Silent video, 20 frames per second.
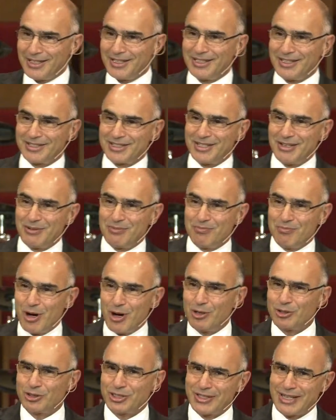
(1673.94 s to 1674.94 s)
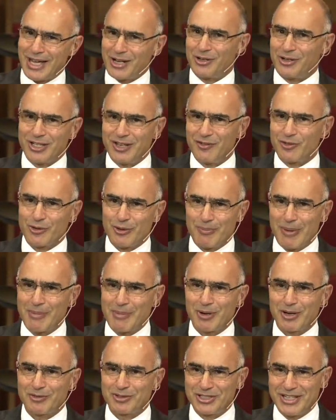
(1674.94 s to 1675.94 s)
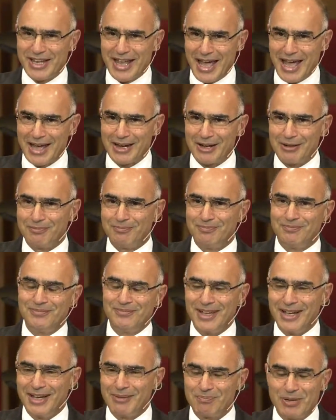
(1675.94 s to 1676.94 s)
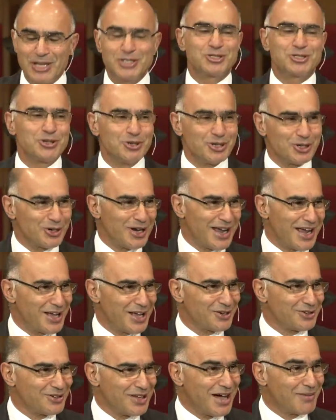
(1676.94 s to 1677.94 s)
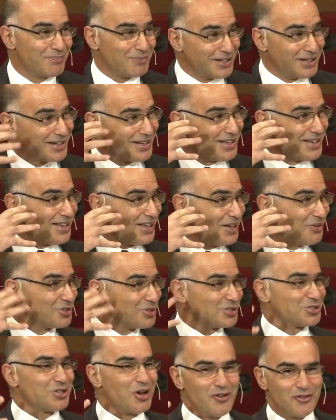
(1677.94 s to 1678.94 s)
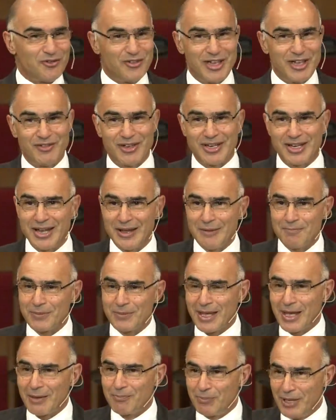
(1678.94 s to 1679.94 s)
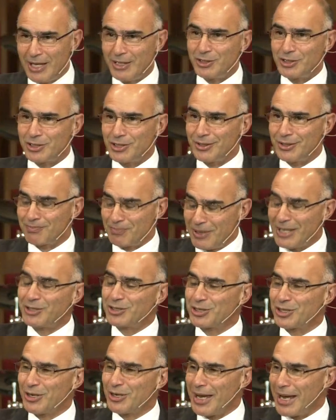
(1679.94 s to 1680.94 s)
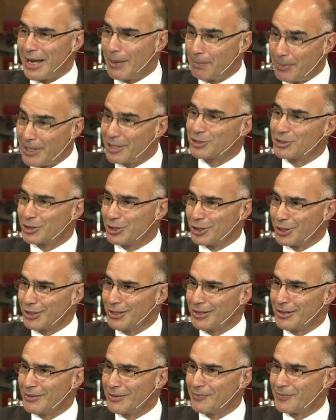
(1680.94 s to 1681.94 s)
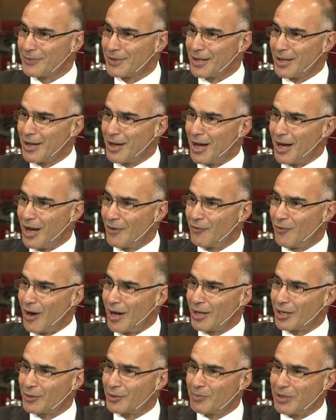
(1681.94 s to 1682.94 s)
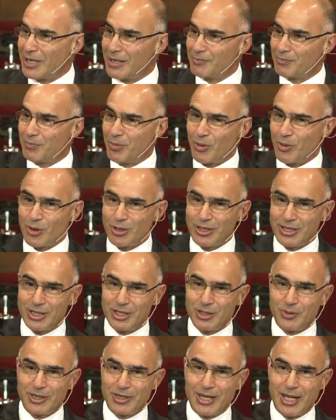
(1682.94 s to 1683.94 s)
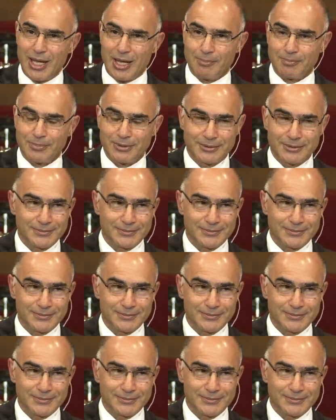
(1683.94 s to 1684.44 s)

She motioned, I don't even remember if she had a pitcher in her hand or not, but it was so vivid. Picture a pitcher of water being poured into a cup.